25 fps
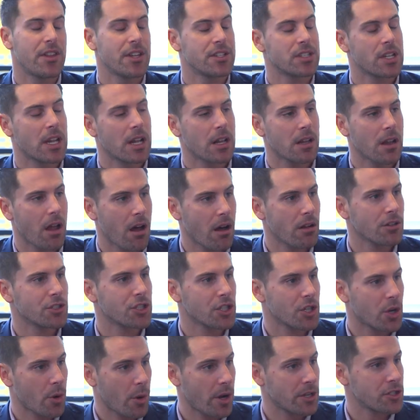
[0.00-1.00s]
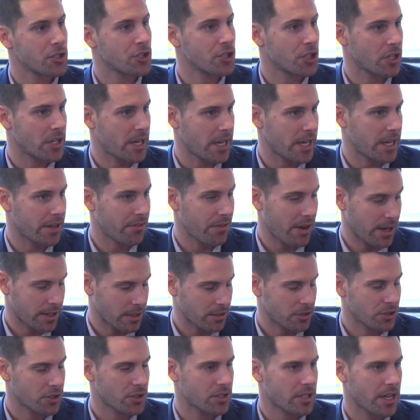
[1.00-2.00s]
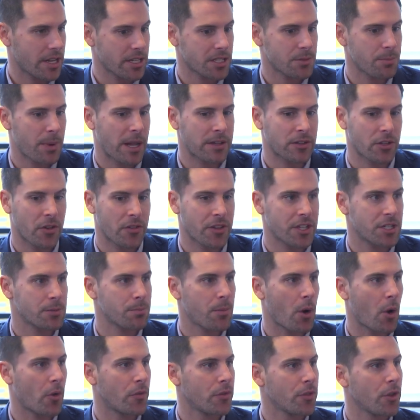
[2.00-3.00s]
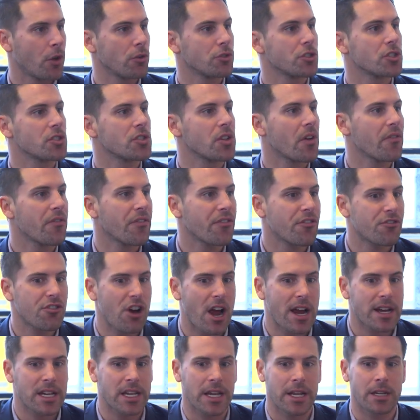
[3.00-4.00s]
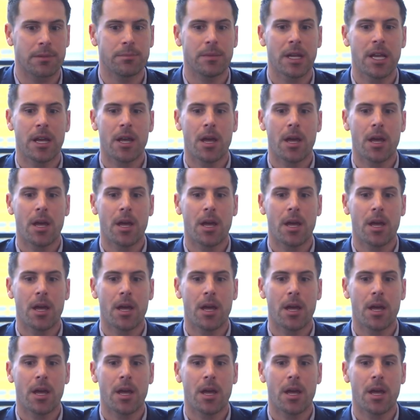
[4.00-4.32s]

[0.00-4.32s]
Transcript: There's a larger question here, if I can just expand on this point, not just on fracking,